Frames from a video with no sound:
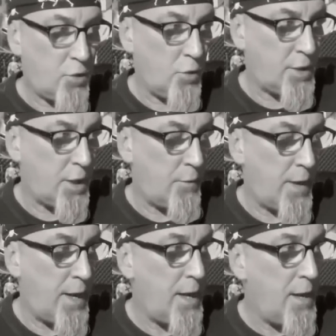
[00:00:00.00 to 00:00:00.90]
goes down
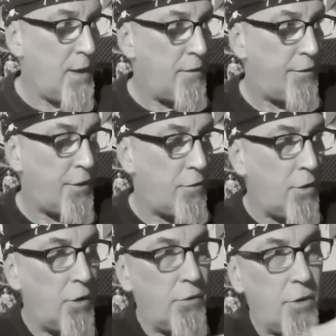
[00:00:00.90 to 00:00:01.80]
there. Further
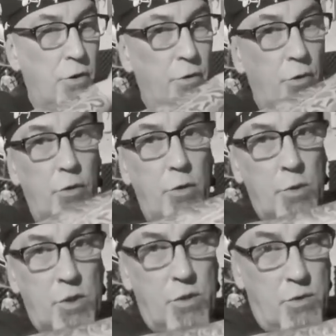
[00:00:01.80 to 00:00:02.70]
along the corridor, there
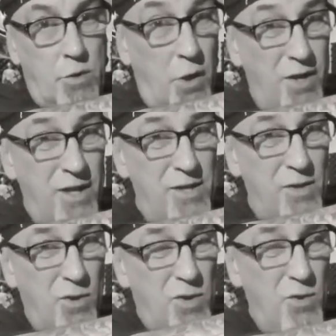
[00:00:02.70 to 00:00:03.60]
was a toilet,
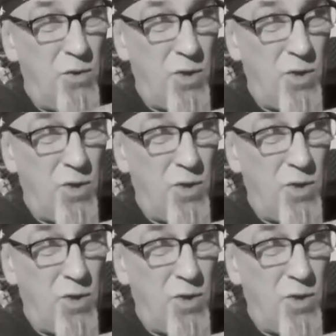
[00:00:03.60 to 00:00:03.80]
or two